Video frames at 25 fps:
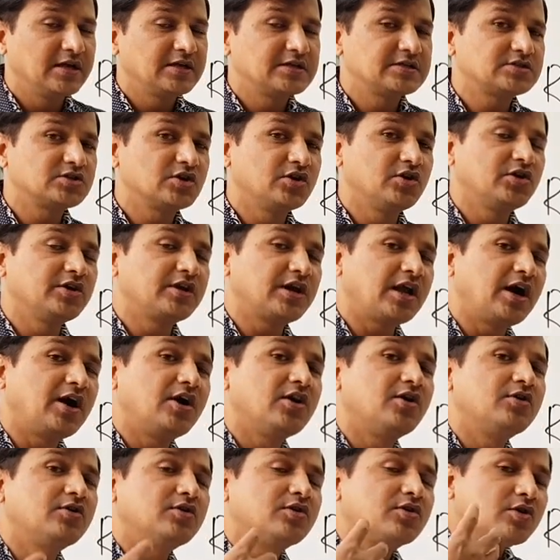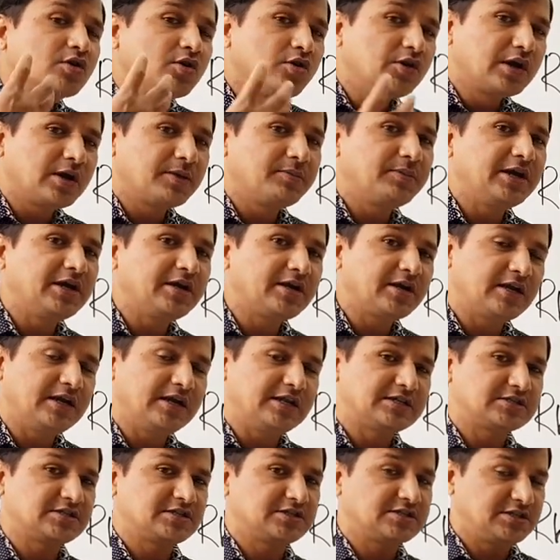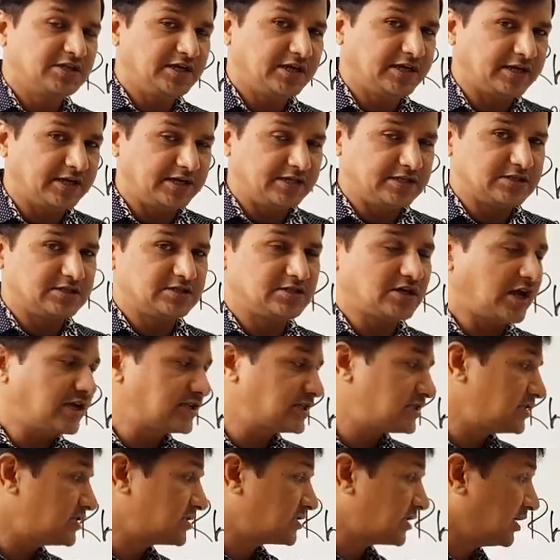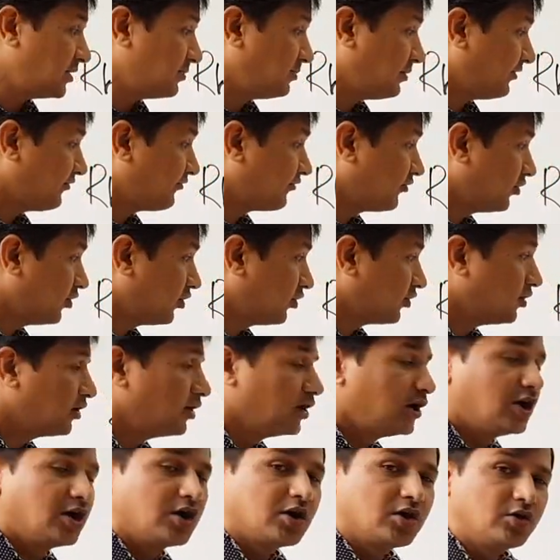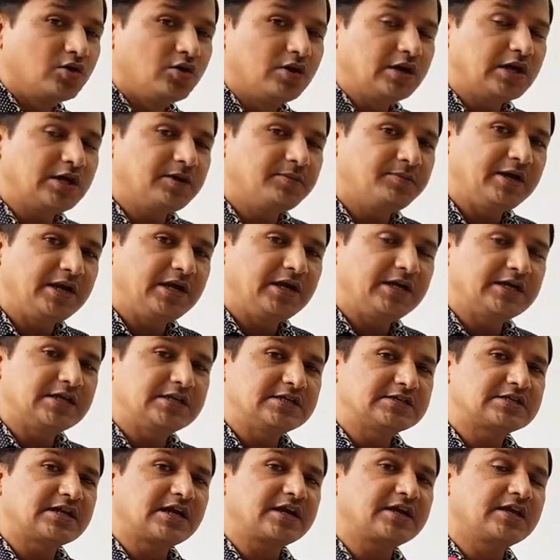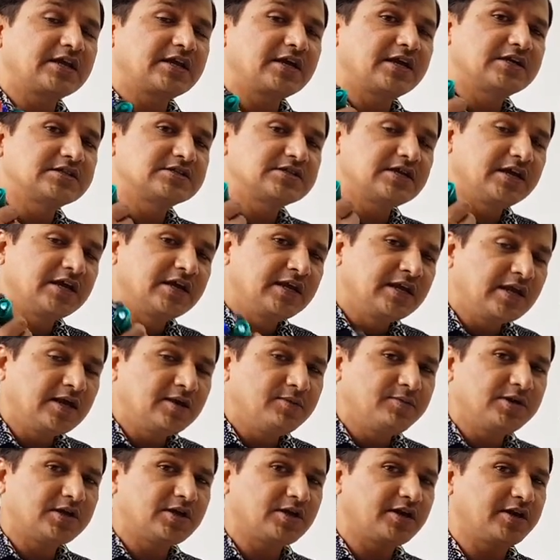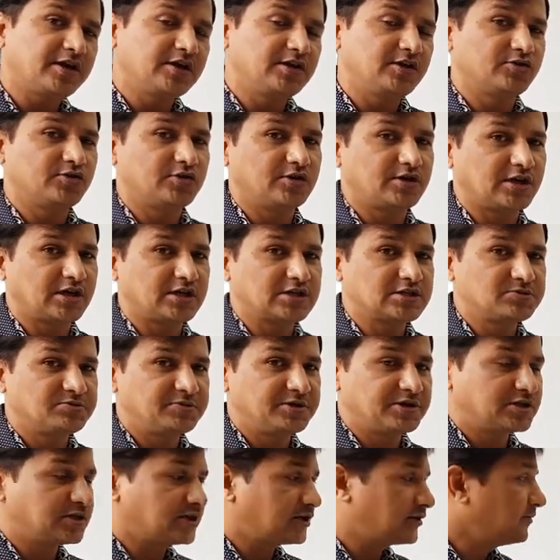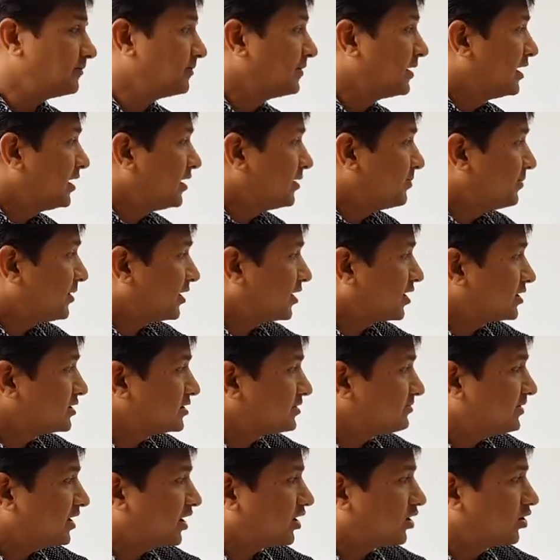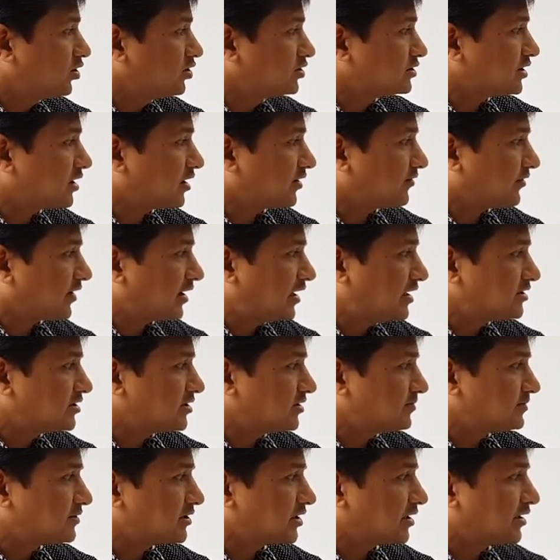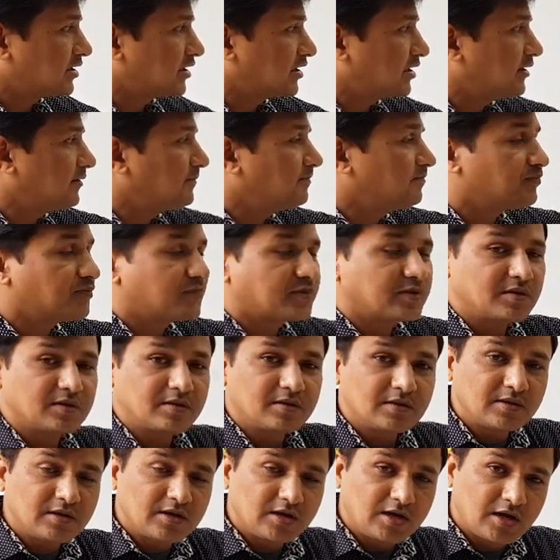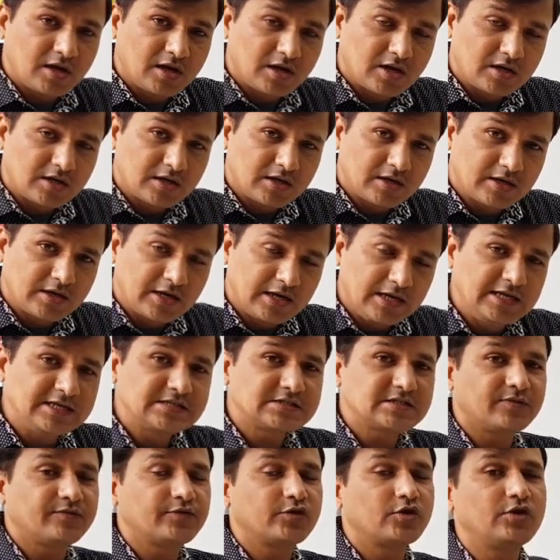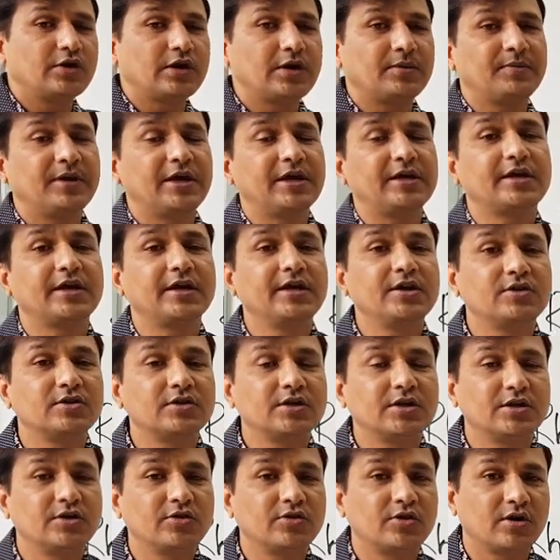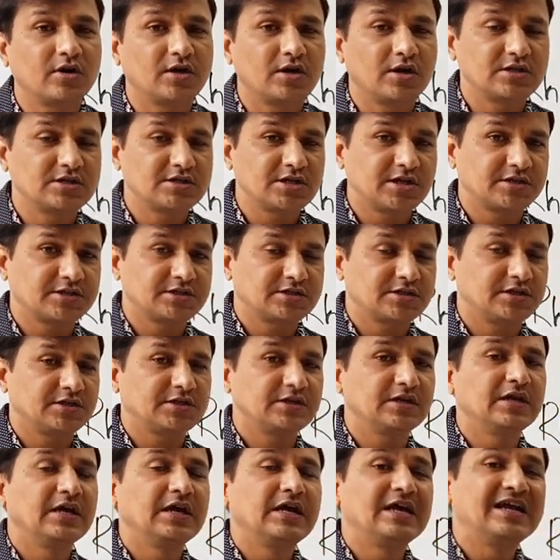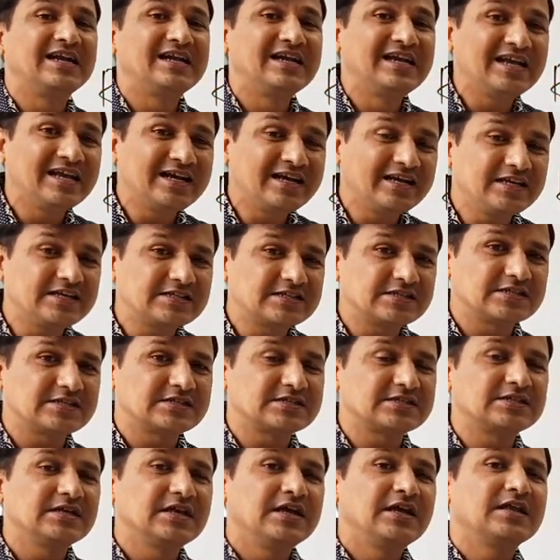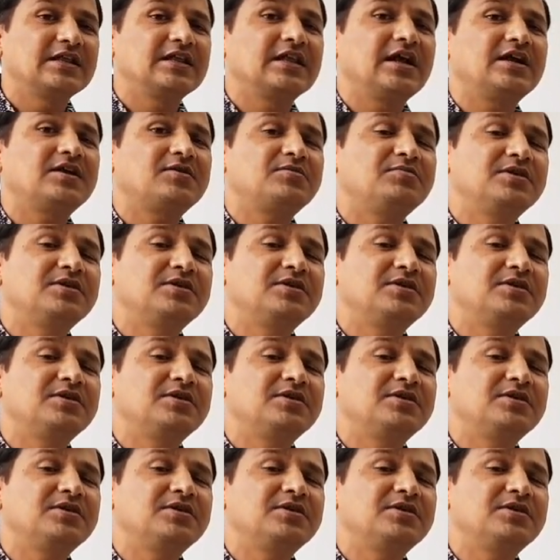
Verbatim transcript: So now glutamate release is decreased. As I said before, glutamate is acting as an inhibitory neurotransmitter. Because of the closure of calcium channel, uh, release of glutamate into the neuronal junction decreases. That